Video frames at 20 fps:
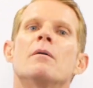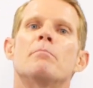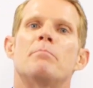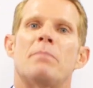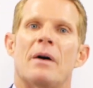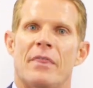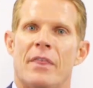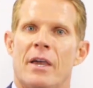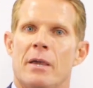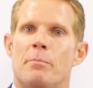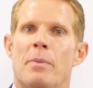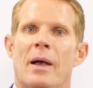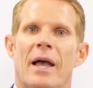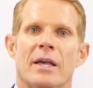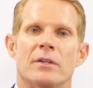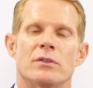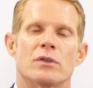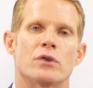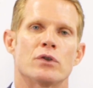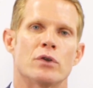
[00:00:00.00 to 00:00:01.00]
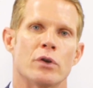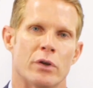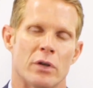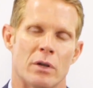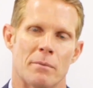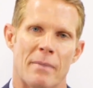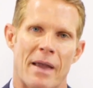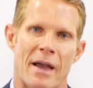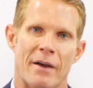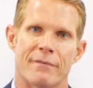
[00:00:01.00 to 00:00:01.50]
but they pay us a
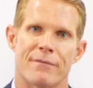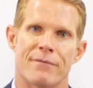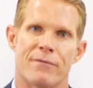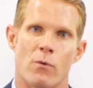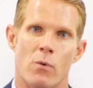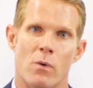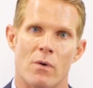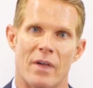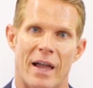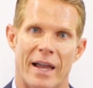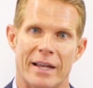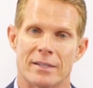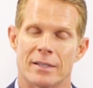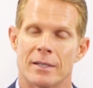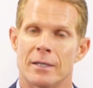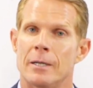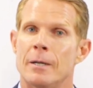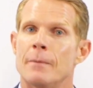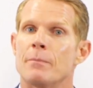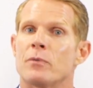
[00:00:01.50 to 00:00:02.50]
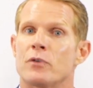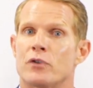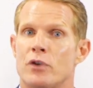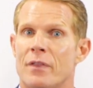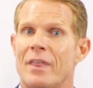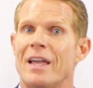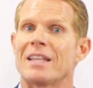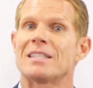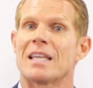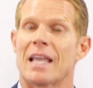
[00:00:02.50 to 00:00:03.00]
certain amount for that.
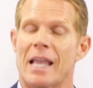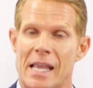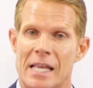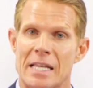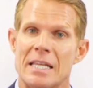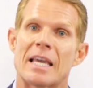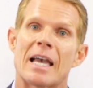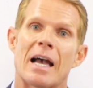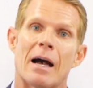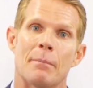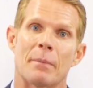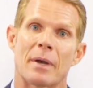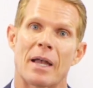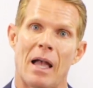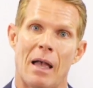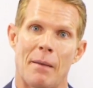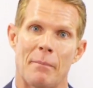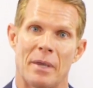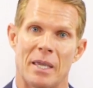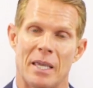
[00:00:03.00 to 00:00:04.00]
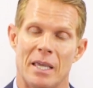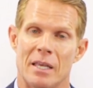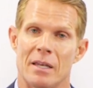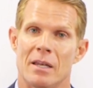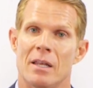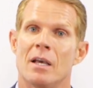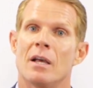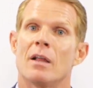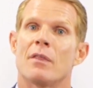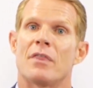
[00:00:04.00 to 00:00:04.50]
So that's income coming
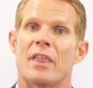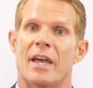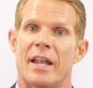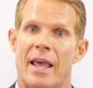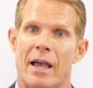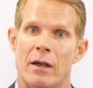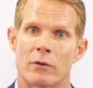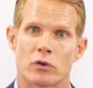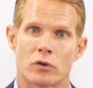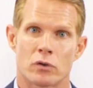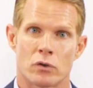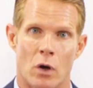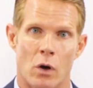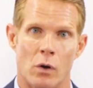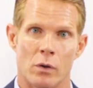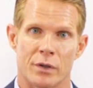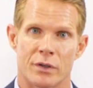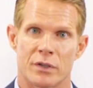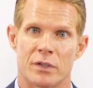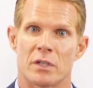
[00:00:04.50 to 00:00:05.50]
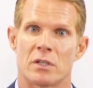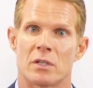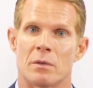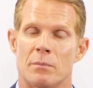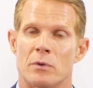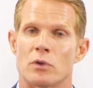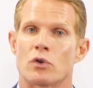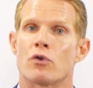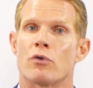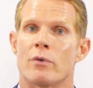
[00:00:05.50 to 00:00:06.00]
in that our solar
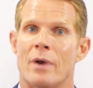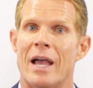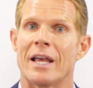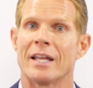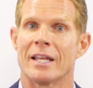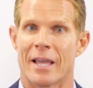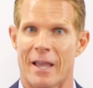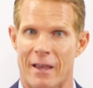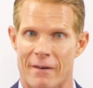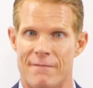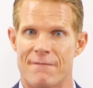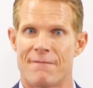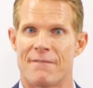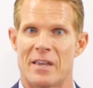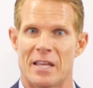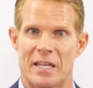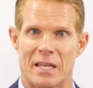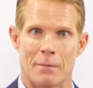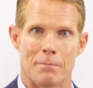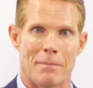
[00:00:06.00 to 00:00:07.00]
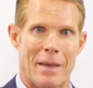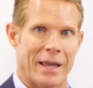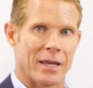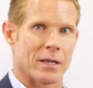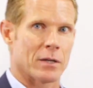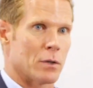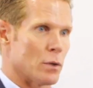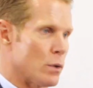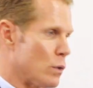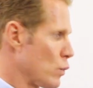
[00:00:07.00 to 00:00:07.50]
system is creating and feeding
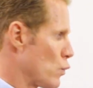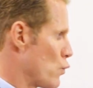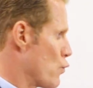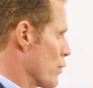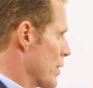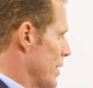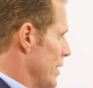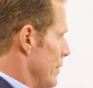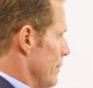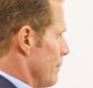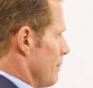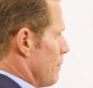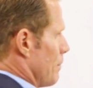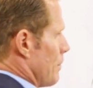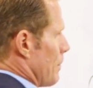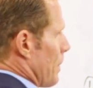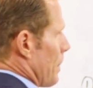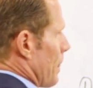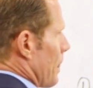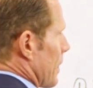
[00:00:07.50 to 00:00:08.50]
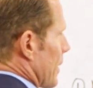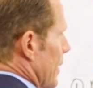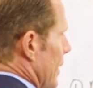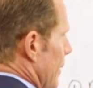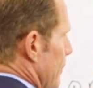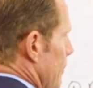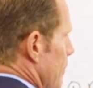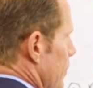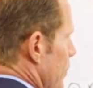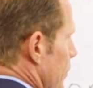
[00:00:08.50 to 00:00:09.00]
back into the grid.
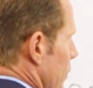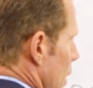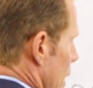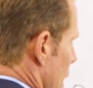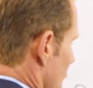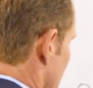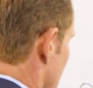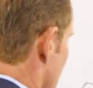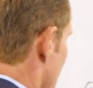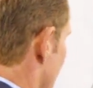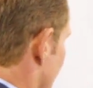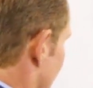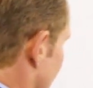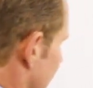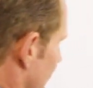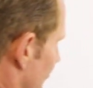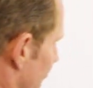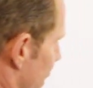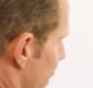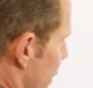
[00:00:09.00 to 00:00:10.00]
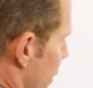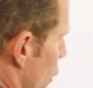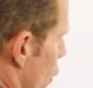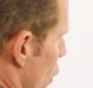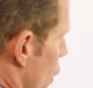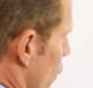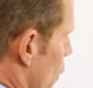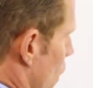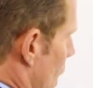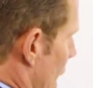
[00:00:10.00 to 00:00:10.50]
Okay. And our third